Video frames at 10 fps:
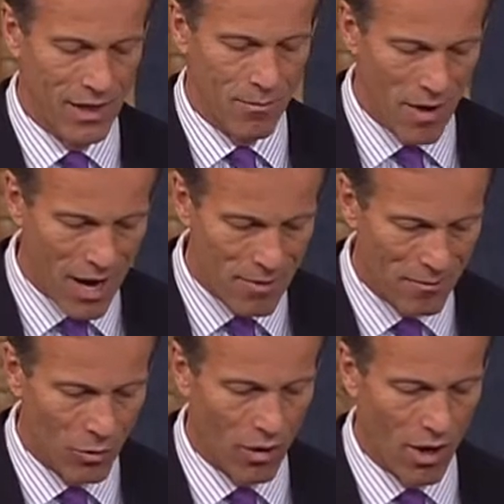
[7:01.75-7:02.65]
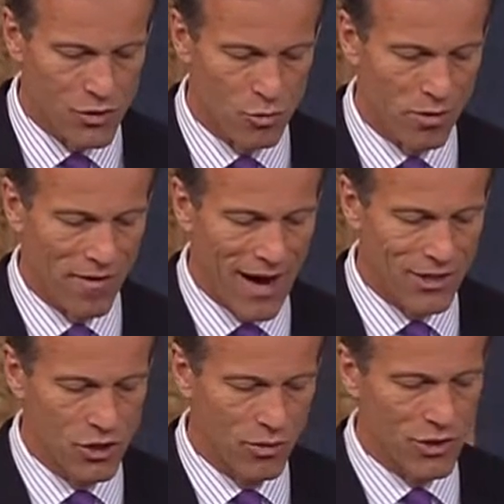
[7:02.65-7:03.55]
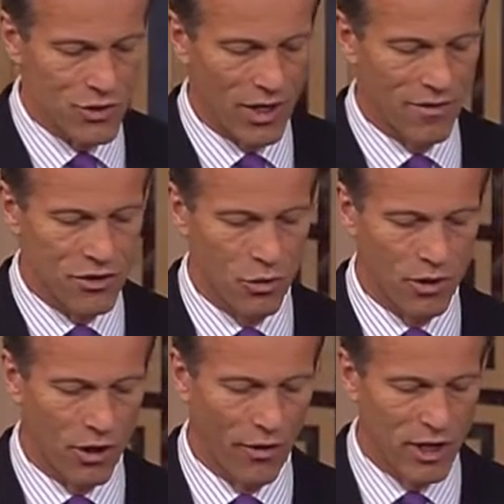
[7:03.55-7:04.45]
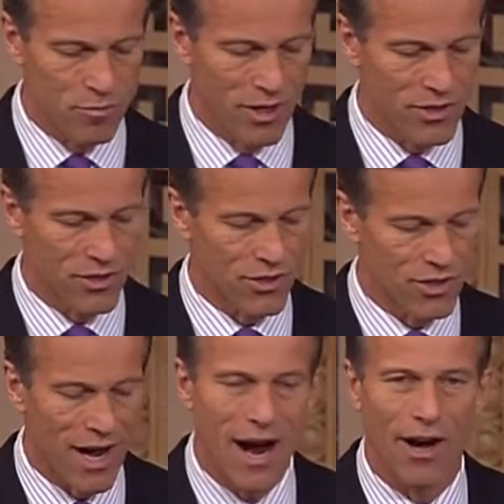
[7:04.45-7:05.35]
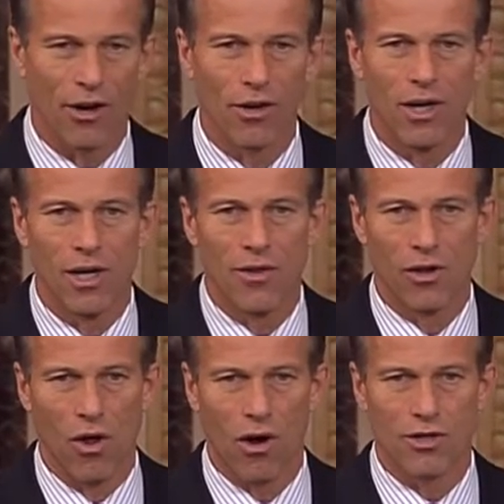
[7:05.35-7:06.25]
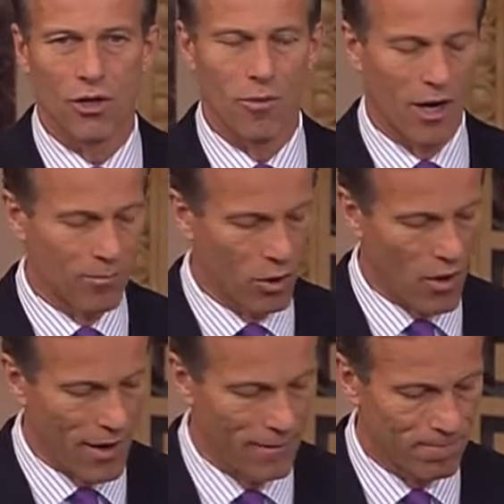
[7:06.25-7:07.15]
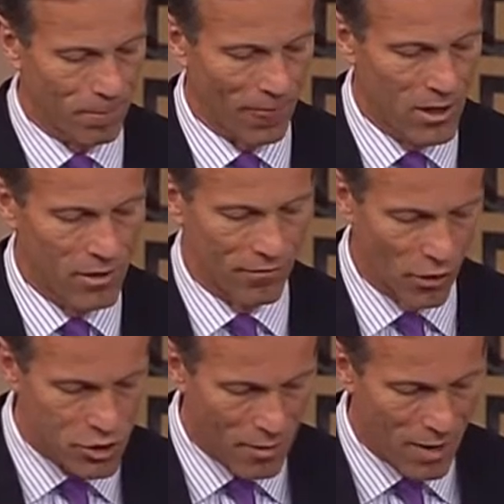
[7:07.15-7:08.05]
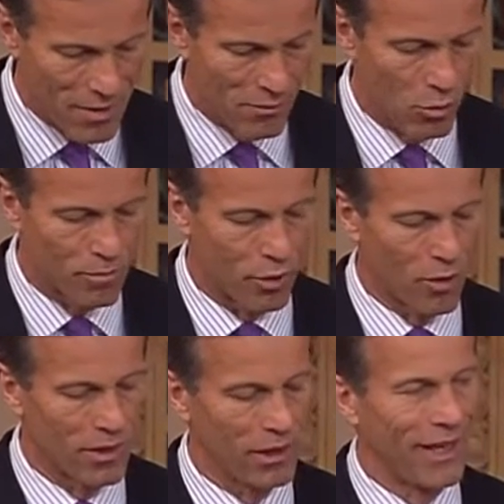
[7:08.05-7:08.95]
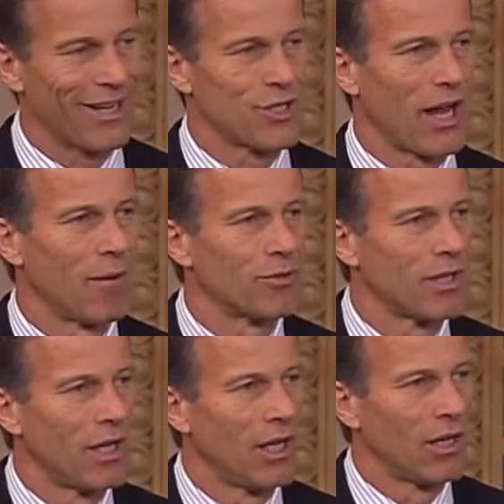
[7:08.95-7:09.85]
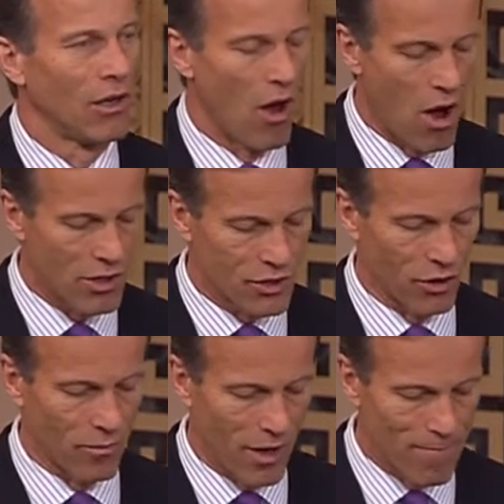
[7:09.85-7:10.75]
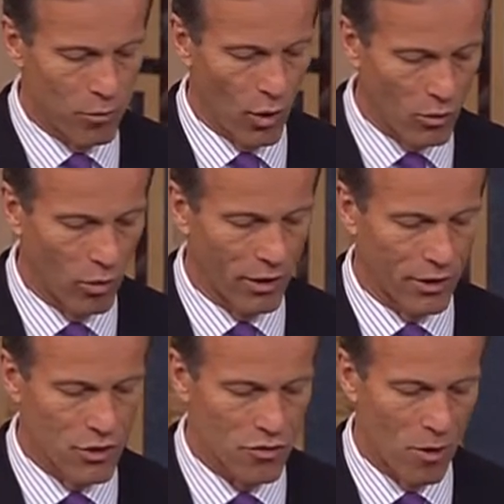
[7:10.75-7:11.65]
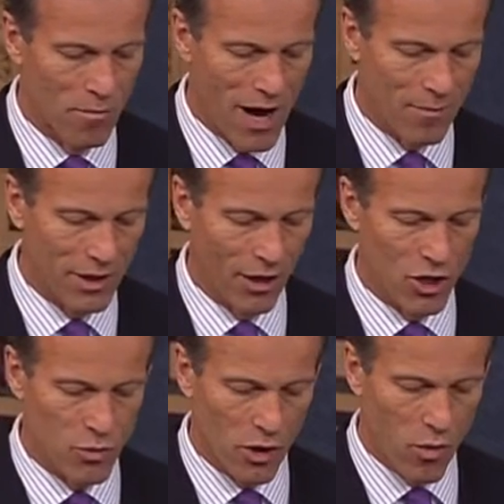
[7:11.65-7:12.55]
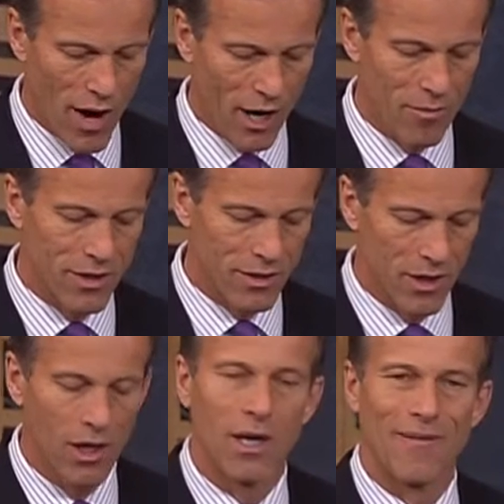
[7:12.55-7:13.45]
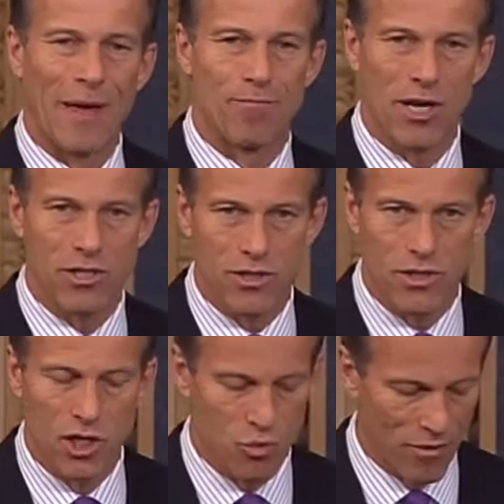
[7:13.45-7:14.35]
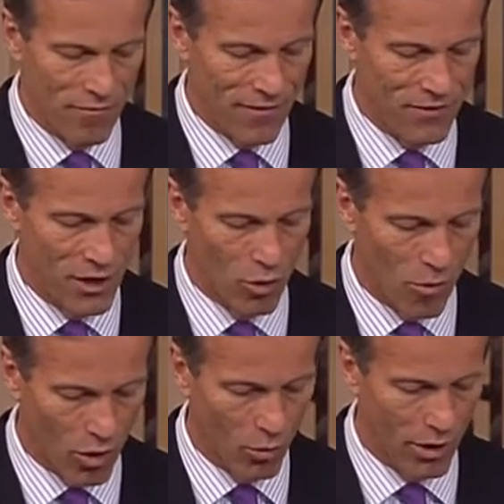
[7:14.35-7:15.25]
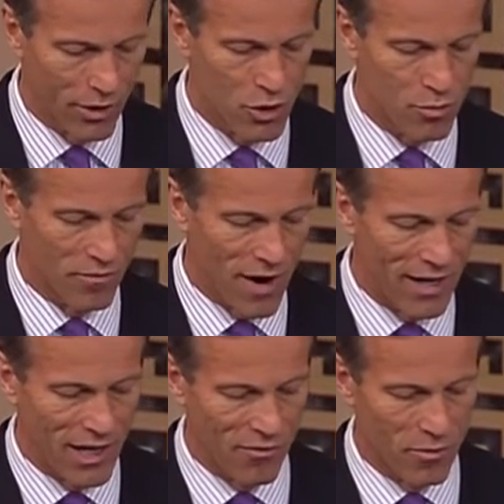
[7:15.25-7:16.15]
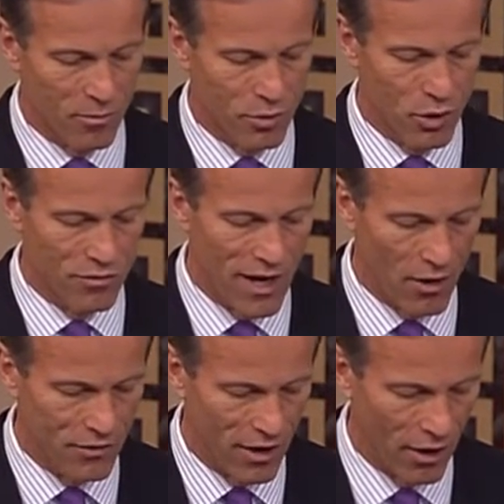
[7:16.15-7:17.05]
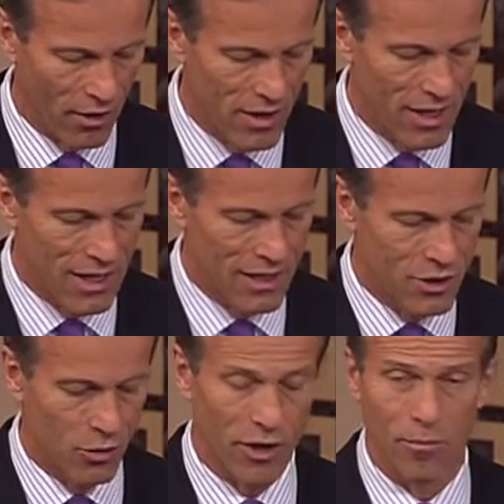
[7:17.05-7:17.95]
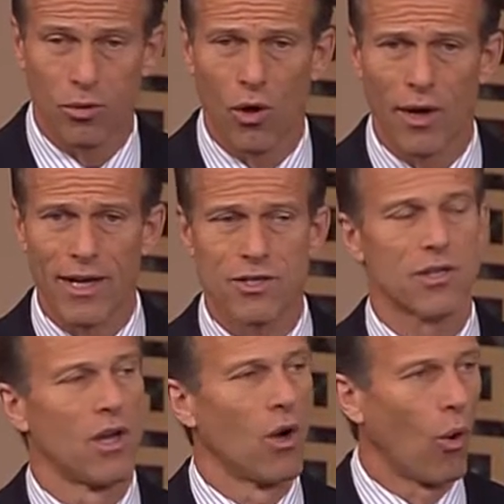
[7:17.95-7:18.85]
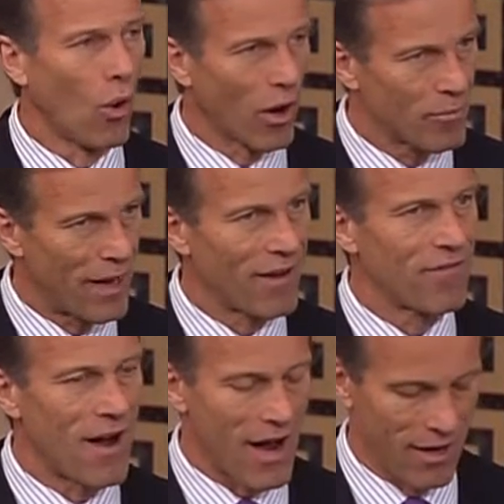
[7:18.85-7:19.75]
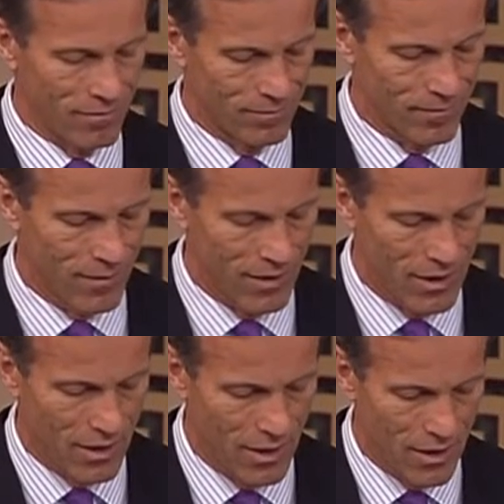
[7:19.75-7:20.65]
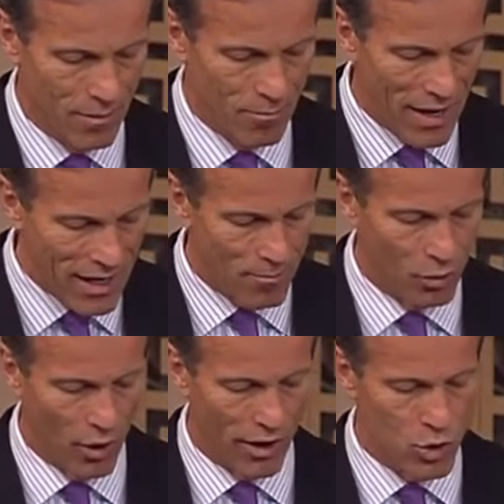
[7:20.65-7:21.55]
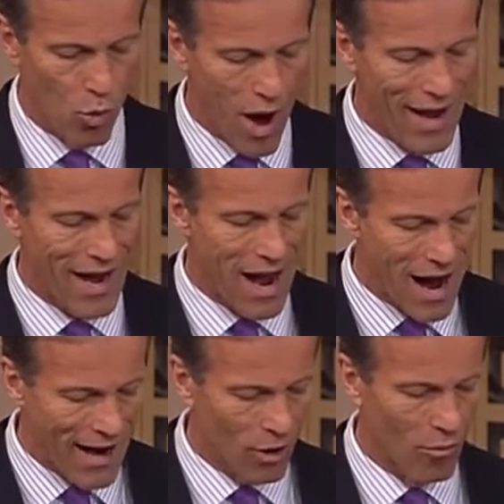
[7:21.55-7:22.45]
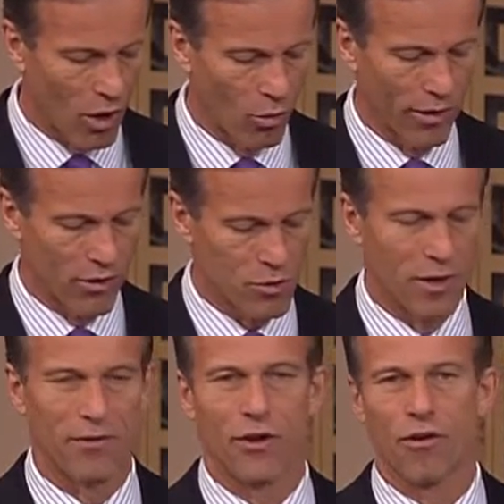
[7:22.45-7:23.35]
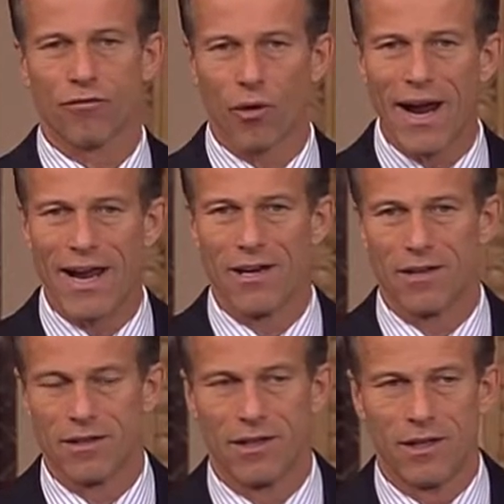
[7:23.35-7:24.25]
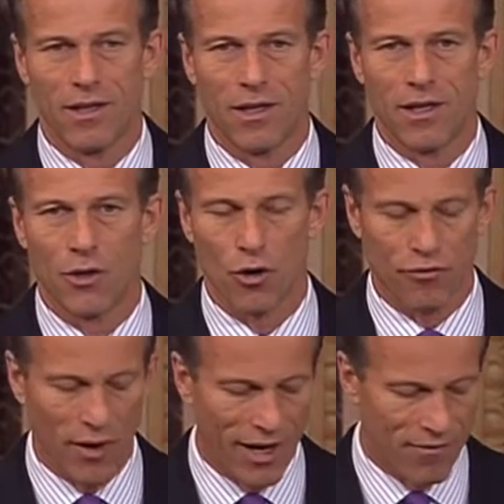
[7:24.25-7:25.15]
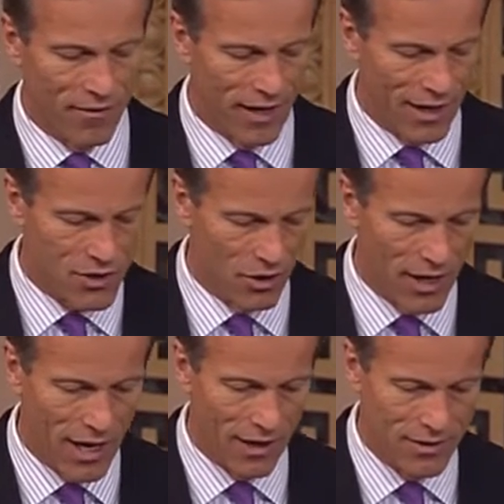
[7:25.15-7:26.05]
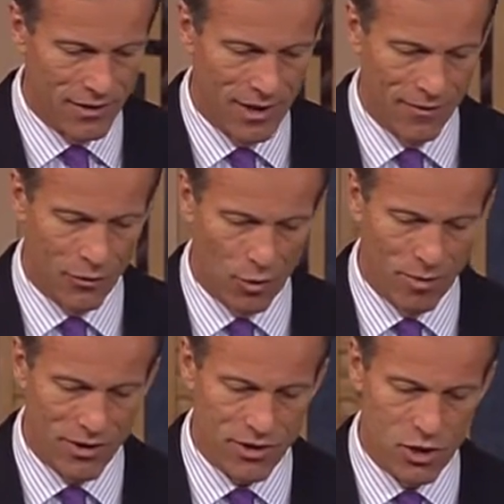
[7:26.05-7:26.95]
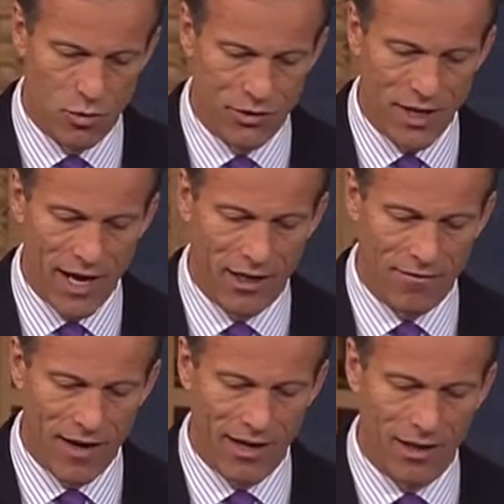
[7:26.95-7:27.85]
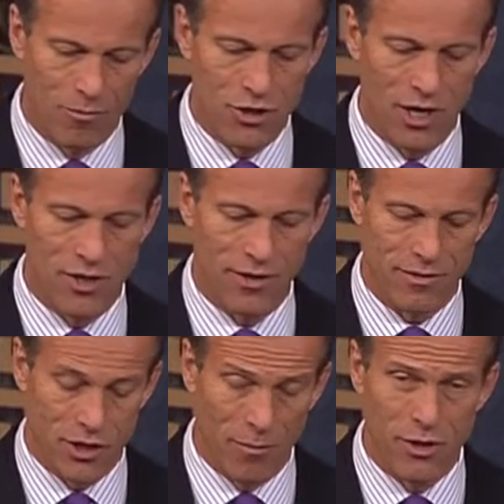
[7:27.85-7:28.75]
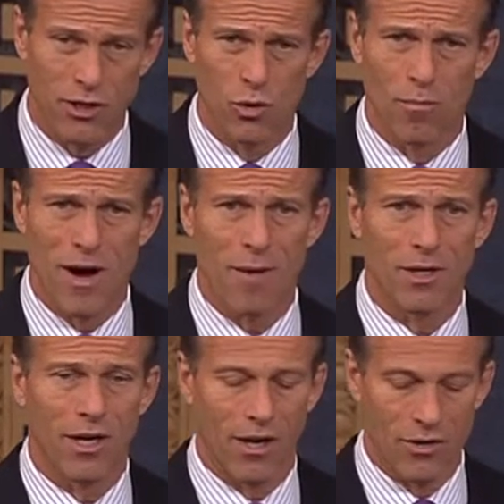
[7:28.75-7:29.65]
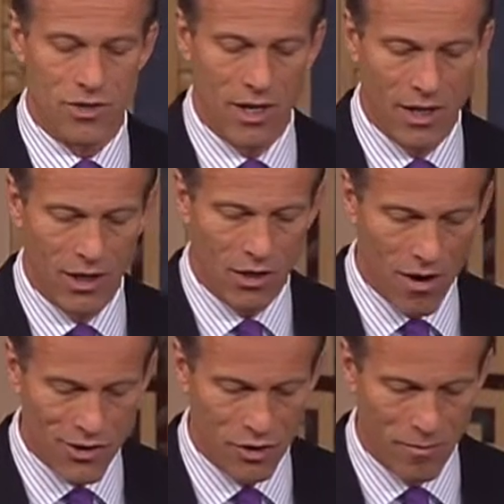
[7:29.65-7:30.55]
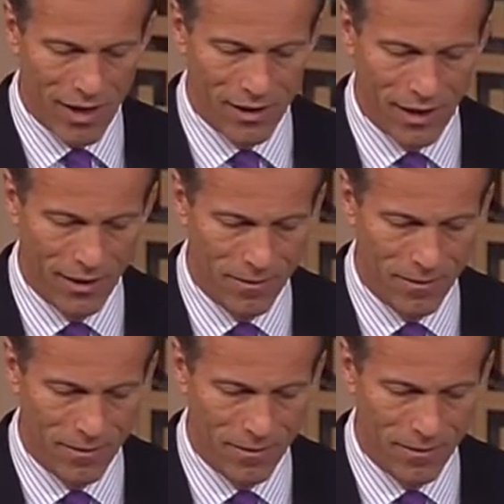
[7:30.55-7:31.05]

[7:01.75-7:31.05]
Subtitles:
My amendment would also provide 2 incentives to encourage businesses to hire the long-term unemployed. First, my amendment would permanently exempt long-term unemployed workers from Obamacare's requirement that businesses with 50 or more workers provide government-approved health care to their employees or pay a fine. Many employers want to hire more workers, but they're afraid. They're afraid of the financial hit that their businesses will take if they end up subject to Obamacare's costly mandate.